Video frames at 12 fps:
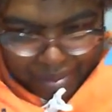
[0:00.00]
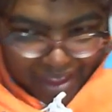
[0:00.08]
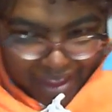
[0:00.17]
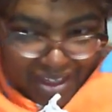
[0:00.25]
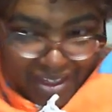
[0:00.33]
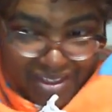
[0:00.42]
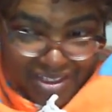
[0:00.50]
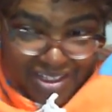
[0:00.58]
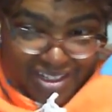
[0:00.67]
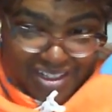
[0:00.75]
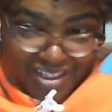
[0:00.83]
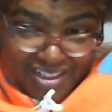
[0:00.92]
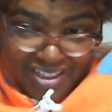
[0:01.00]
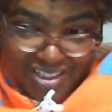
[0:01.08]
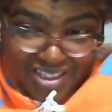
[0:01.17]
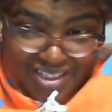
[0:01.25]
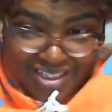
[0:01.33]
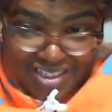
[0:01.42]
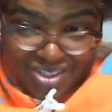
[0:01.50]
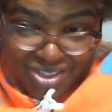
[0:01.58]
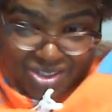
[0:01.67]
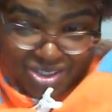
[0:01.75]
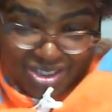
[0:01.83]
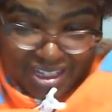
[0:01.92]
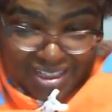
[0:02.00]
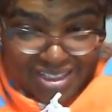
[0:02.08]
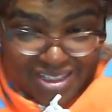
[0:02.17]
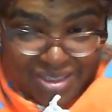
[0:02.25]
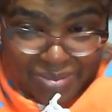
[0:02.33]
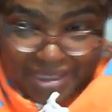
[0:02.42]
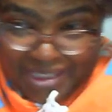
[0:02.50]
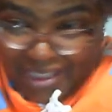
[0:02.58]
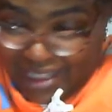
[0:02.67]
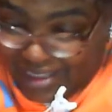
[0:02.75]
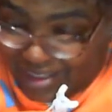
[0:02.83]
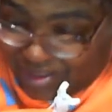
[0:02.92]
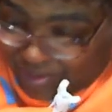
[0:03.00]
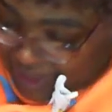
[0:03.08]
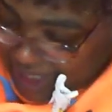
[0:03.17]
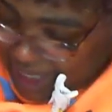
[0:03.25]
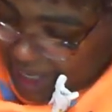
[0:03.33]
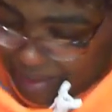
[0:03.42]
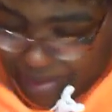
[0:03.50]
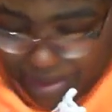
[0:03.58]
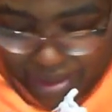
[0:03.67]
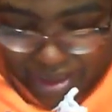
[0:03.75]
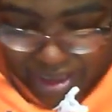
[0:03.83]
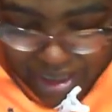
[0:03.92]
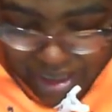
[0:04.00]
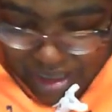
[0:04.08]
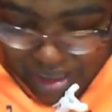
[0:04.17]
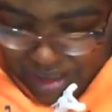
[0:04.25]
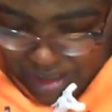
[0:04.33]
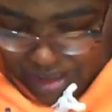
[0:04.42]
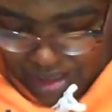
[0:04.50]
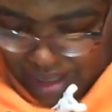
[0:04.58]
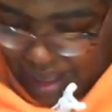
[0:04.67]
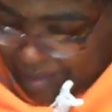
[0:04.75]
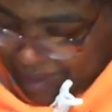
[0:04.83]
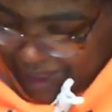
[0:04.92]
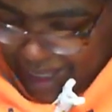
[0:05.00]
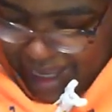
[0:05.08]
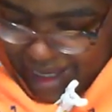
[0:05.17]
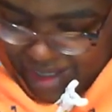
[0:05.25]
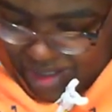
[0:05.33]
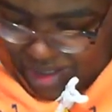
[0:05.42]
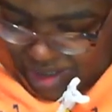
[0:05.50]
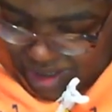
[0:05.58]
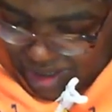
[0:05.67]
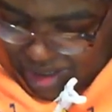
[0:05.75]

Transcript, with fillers: And sections by sections really helps the application